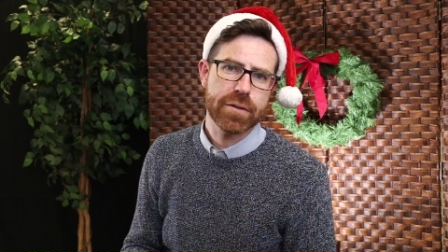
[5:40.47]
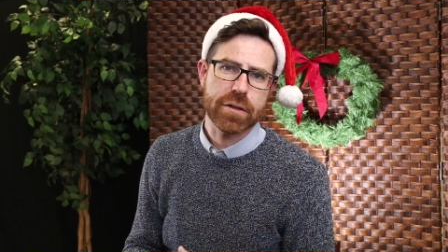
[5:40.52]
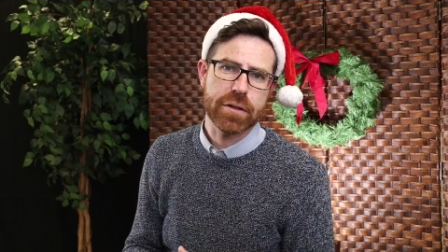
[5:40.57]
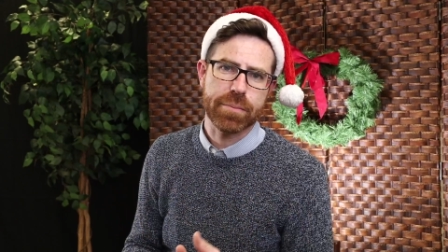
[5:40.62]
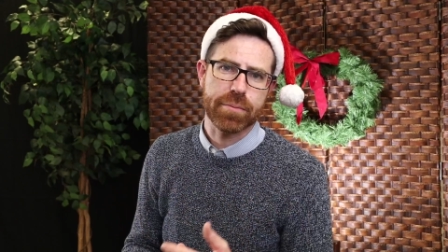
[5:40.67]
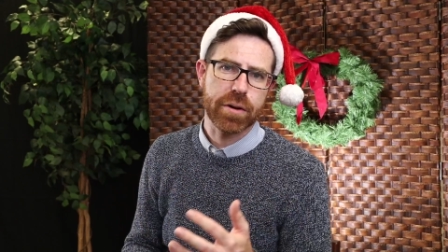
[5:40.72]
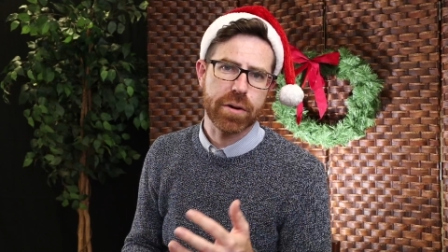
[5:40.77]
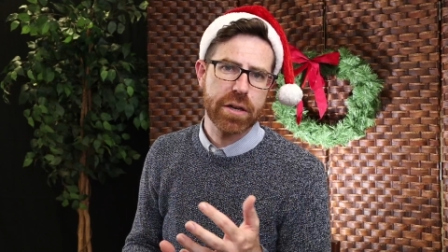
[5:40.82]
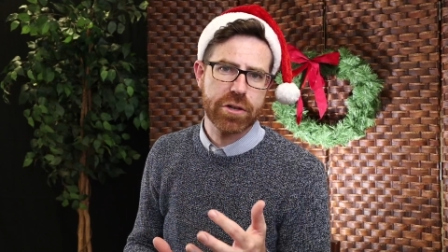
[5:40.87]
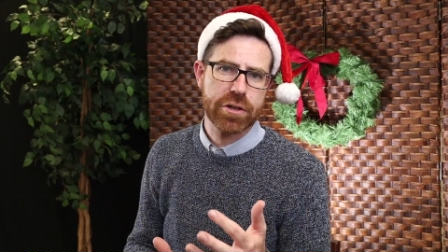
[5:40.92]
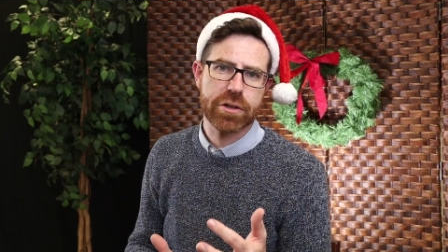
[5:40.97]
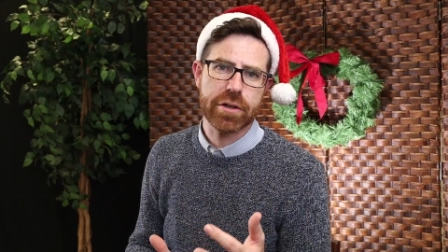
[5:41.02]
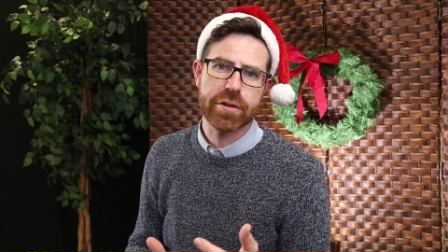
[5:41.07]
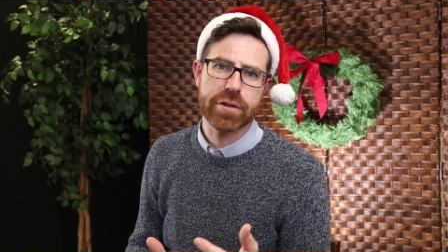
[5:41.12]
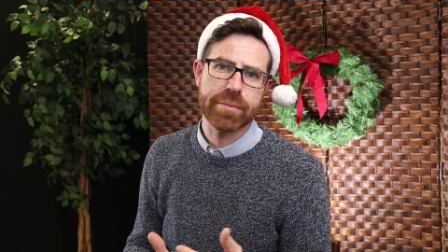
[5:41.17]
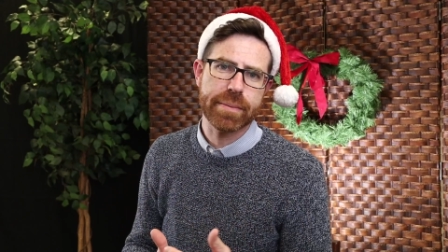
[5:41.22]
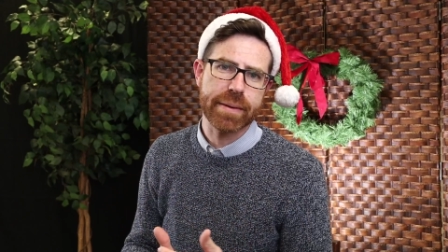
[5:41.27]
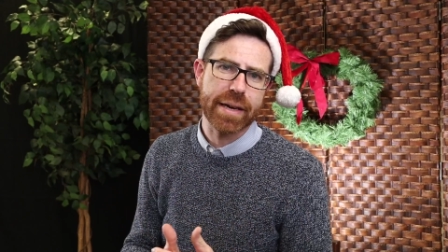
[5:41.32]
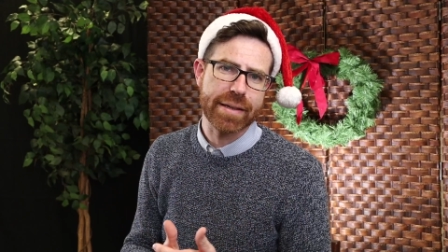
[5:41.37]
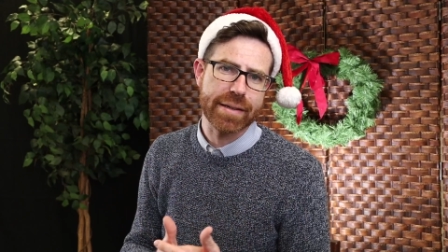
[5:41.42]
to
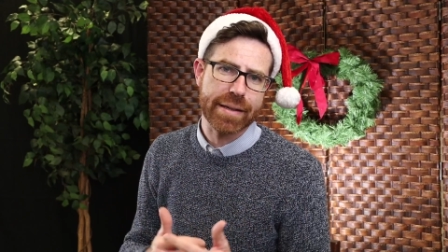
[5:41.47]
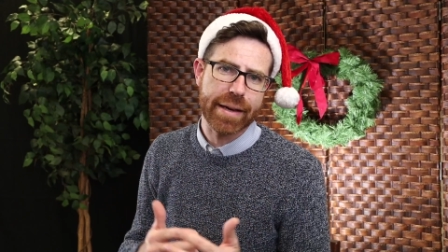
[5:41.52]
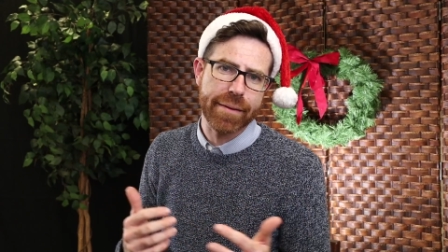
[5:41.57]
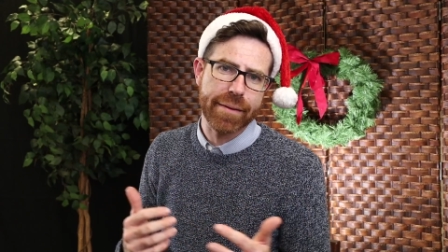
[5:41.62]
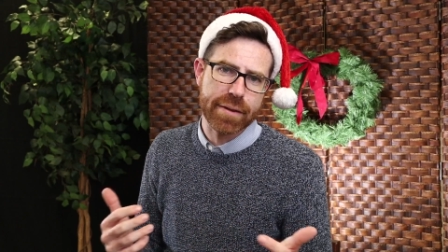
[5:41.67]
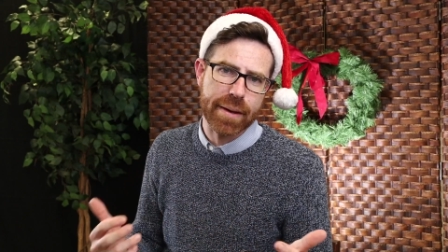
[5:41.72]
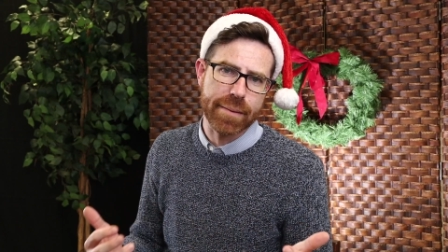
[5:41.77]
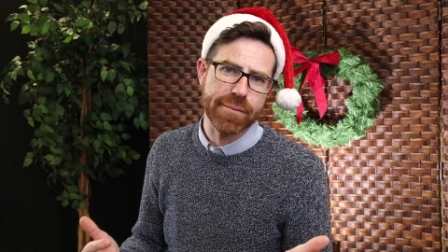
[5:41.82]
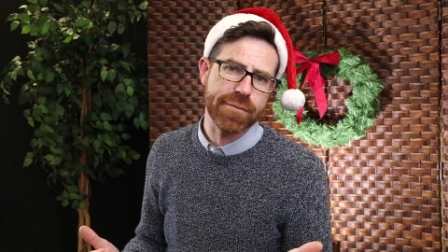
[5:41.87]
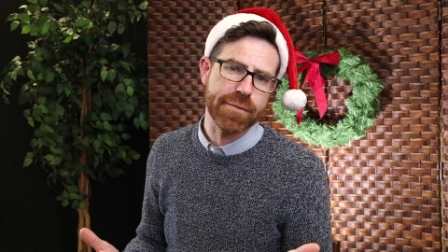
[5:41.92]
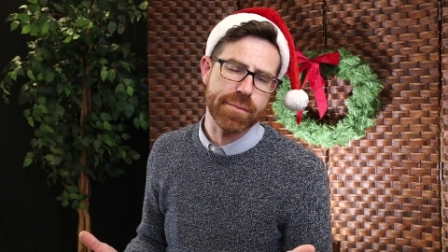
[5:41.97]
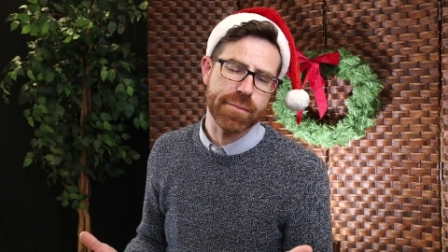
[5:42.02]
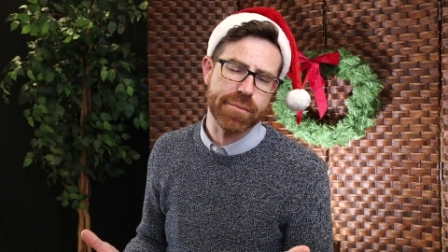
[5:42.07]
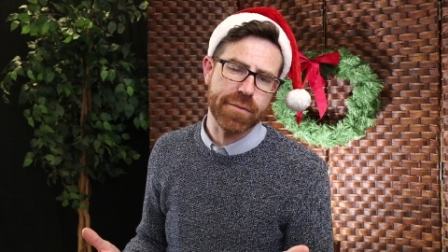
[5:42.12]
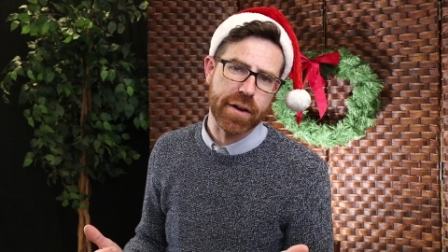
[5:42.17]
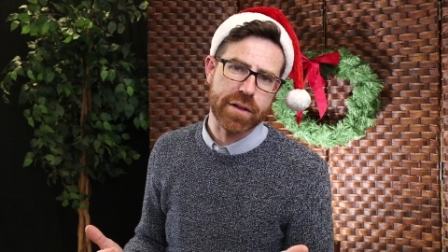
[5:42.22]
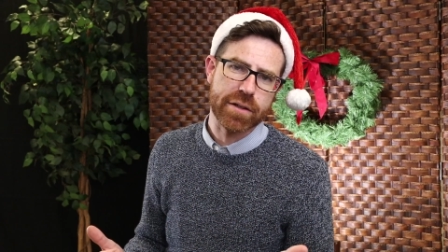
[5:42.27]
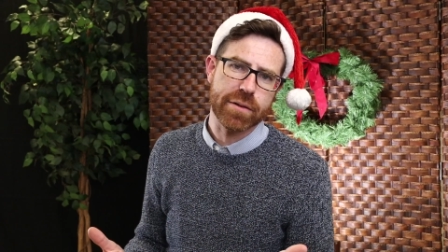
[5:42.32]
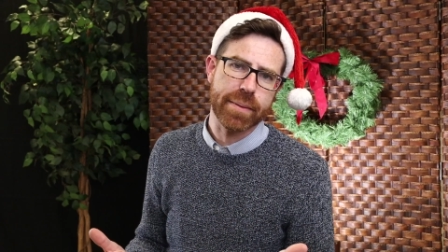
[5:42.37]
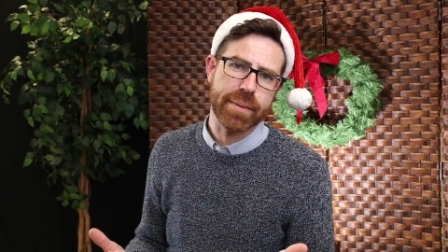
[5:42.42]
parishioners because it gives them some
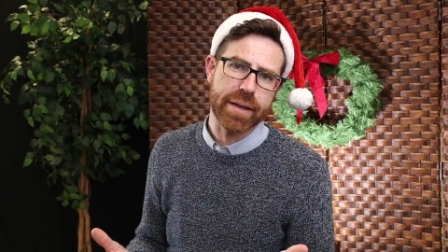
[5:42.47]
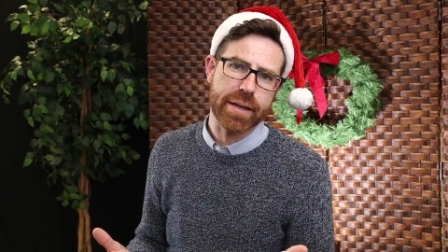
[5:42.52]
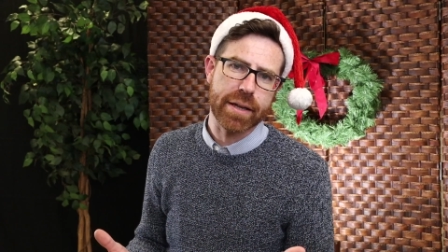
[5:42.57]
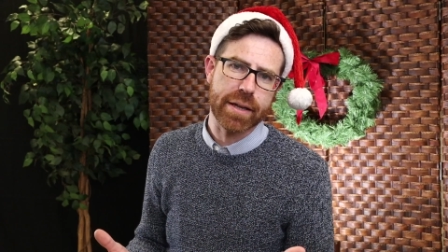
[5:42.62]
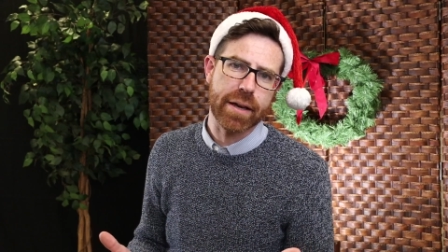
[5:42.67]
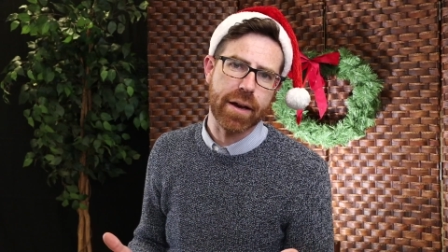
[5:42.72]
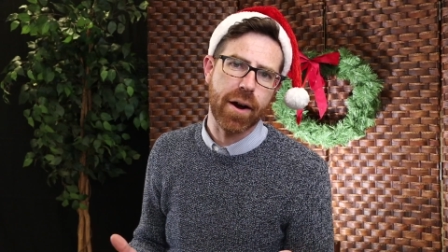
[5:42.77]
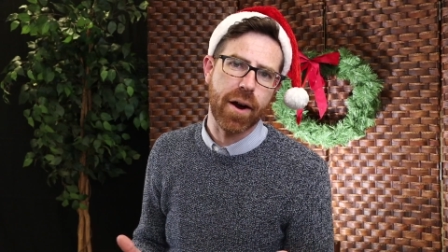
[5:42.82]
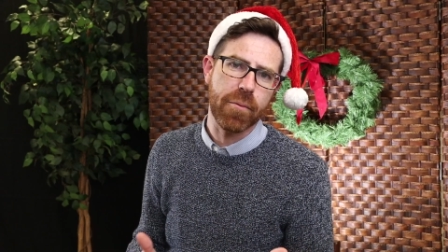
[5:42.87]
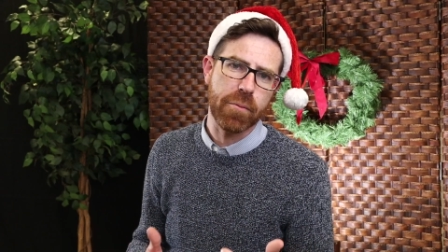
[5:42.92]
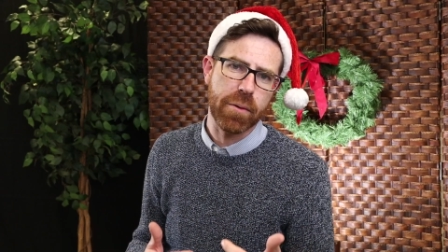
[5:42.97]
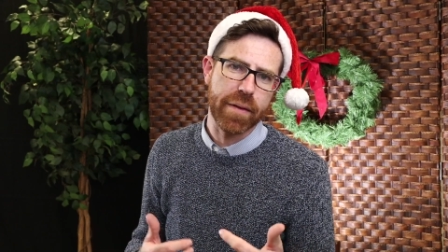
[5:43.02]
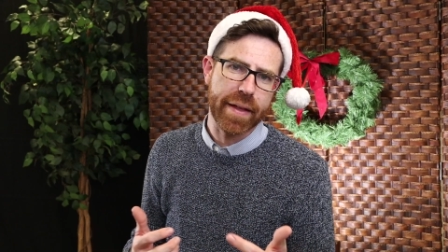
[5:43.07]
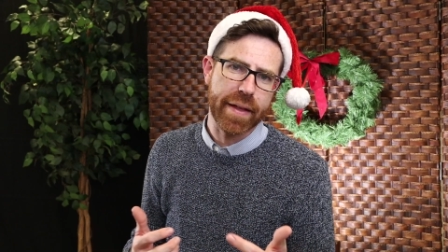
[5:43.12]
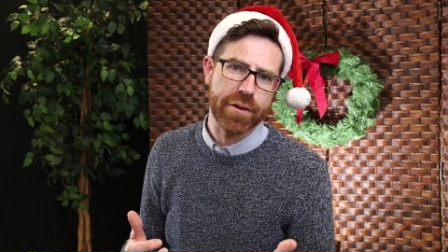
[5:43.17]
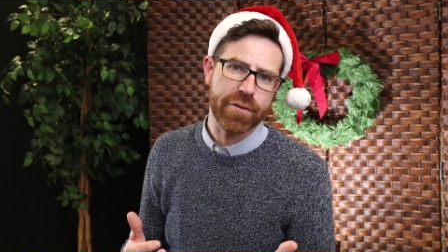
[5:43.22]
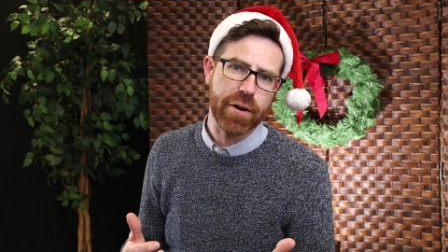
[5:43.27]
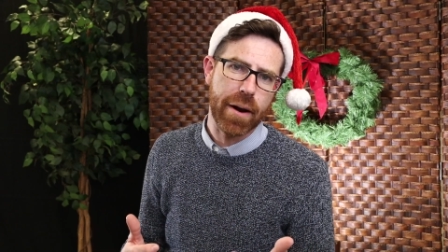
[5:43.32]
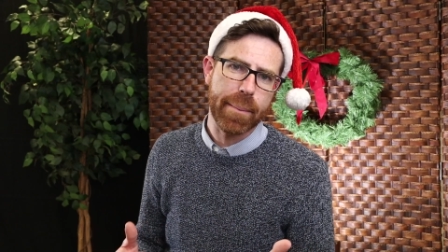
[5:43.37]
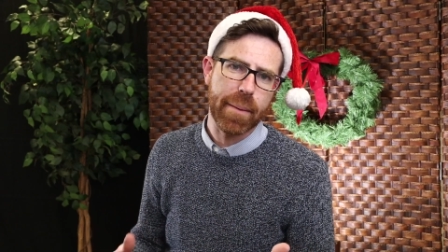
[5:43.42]
flexibility on when
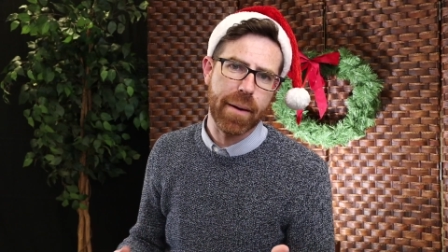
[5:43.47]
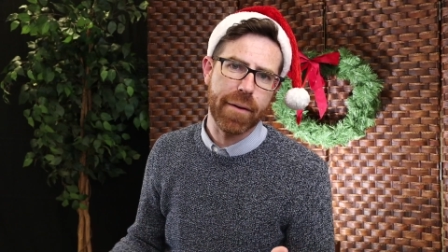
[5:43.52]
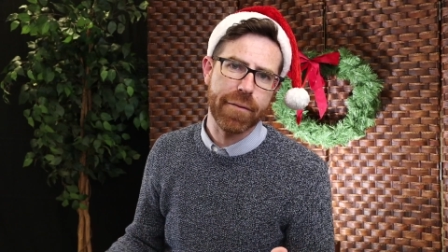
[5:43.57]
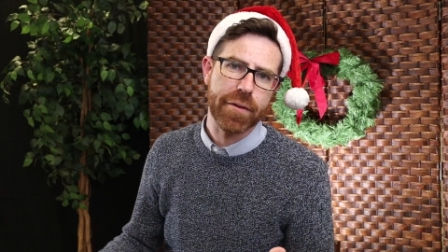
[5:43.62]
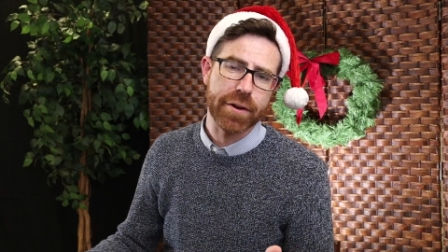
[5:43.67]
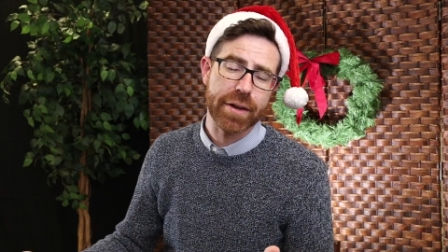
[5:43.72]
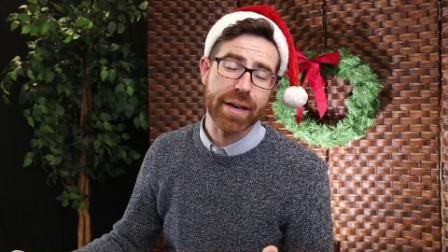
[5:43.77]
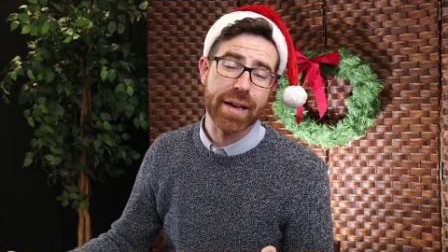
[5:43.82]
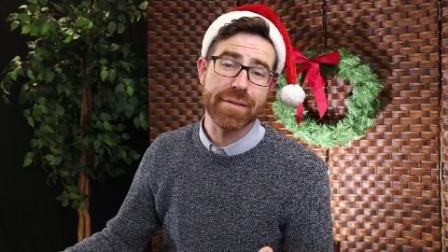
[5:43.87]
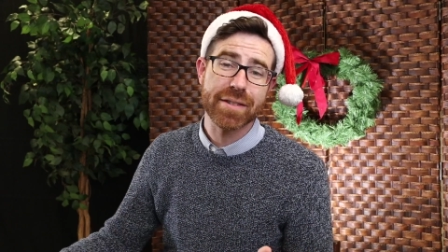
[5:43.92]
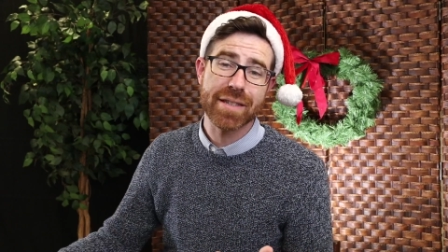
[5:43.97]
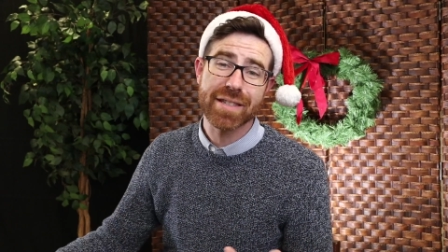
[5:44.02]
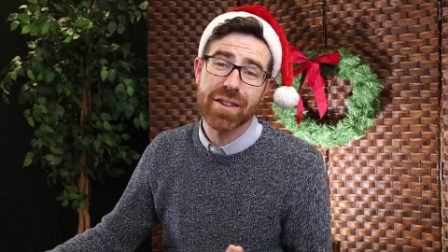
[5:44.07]
they drop off their gifts.